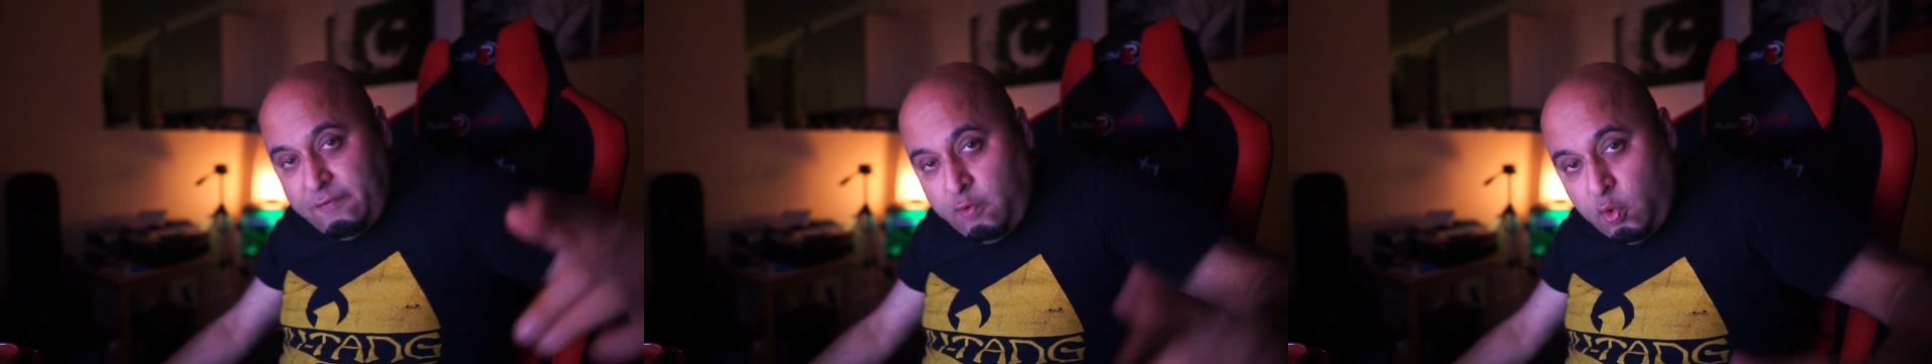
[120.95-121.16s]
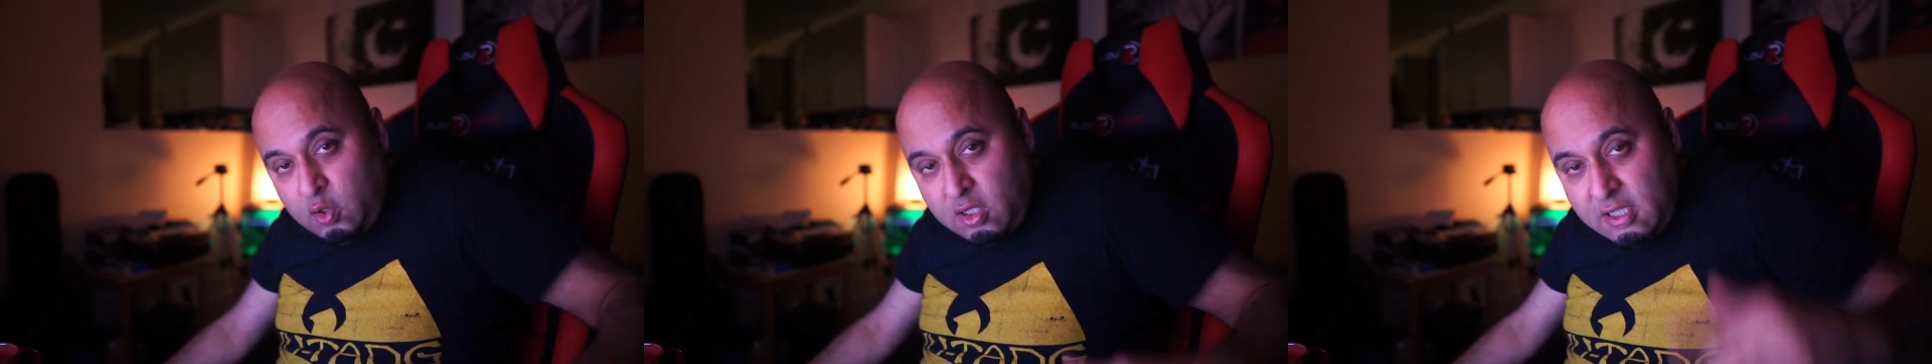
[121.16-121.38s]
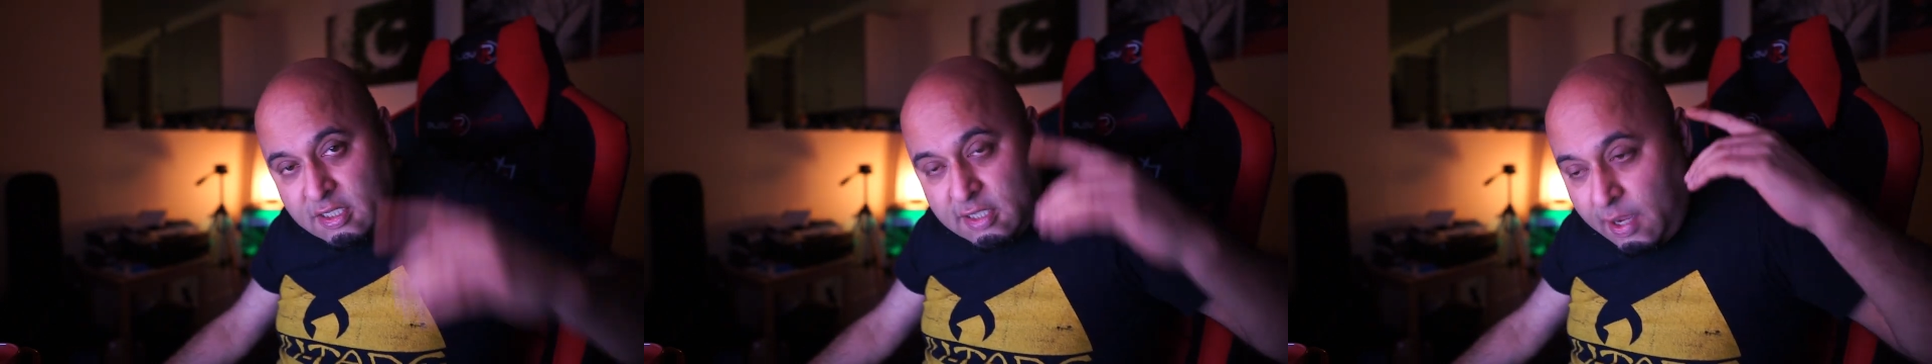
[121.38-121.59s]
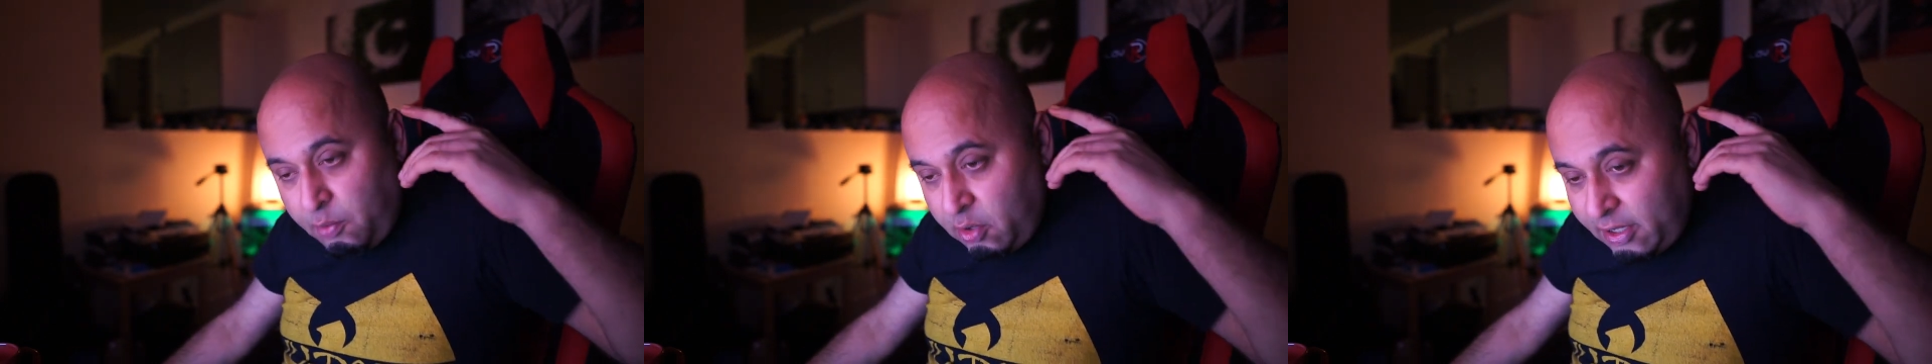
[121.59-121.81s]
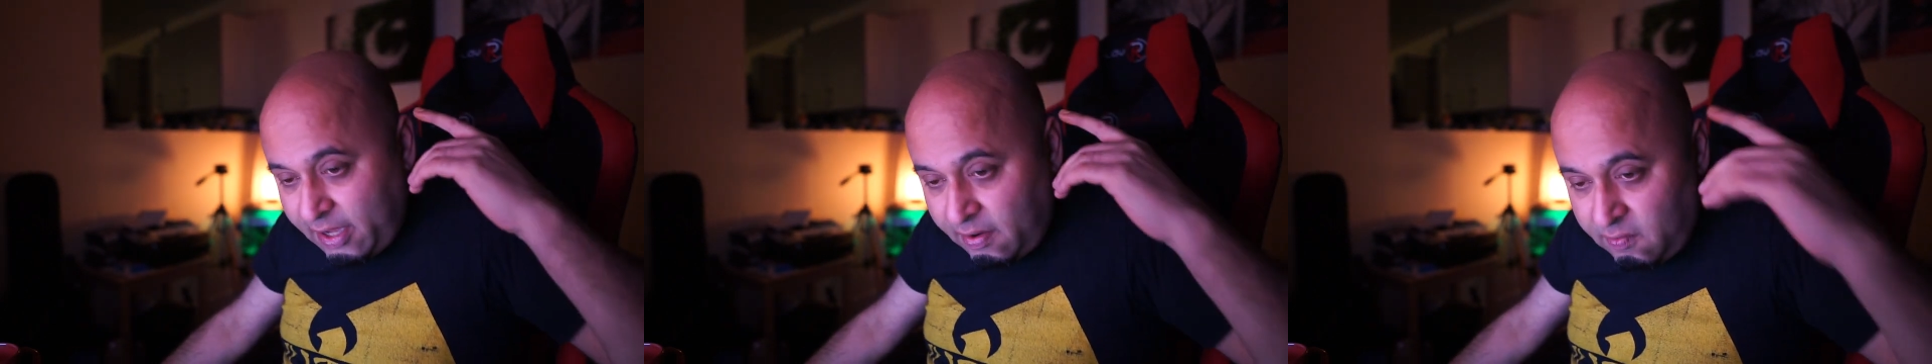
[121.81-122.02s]
forward to this. I
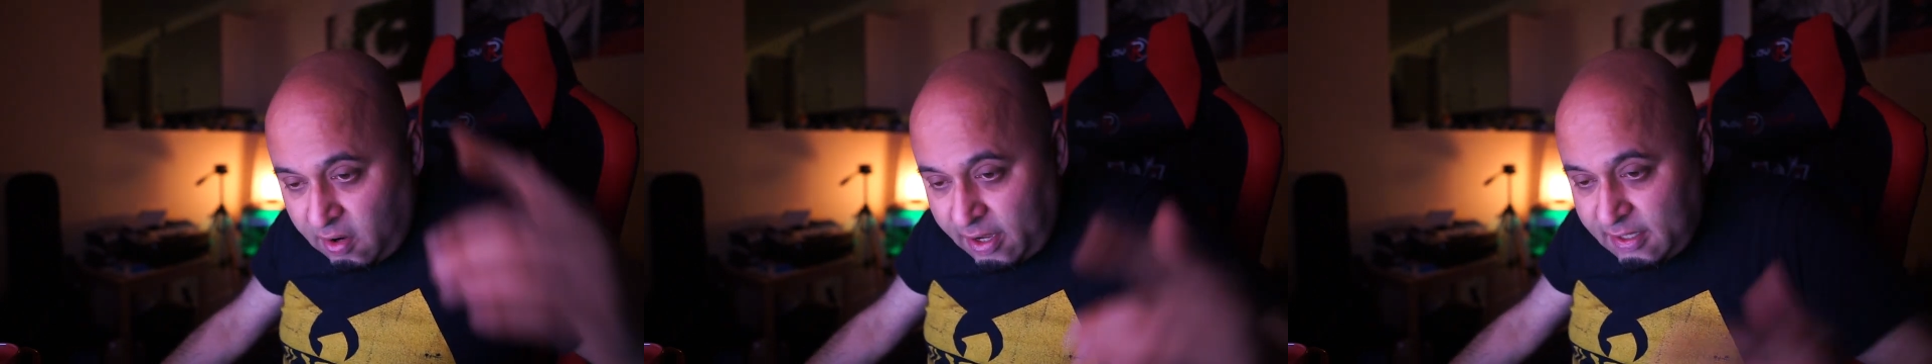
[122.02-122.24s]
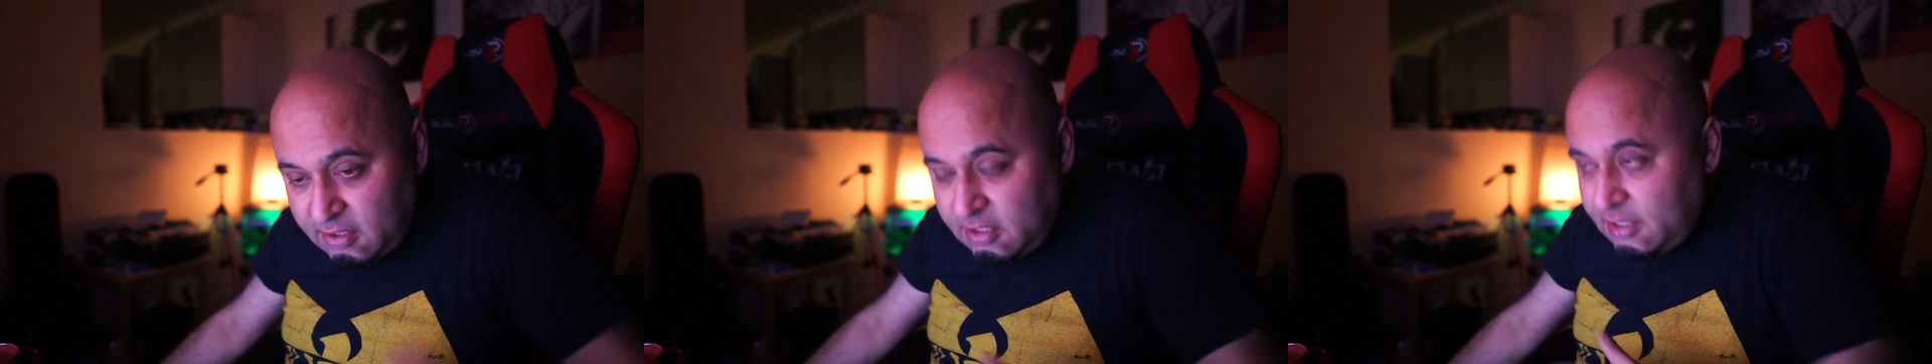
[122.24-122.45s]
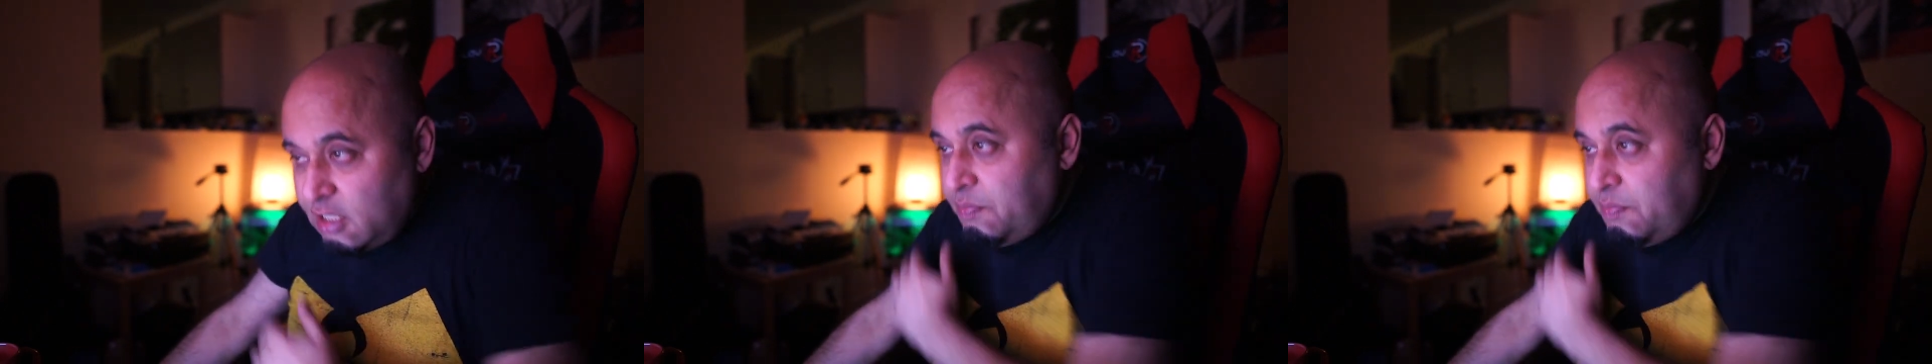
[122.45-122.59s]
want to get right into this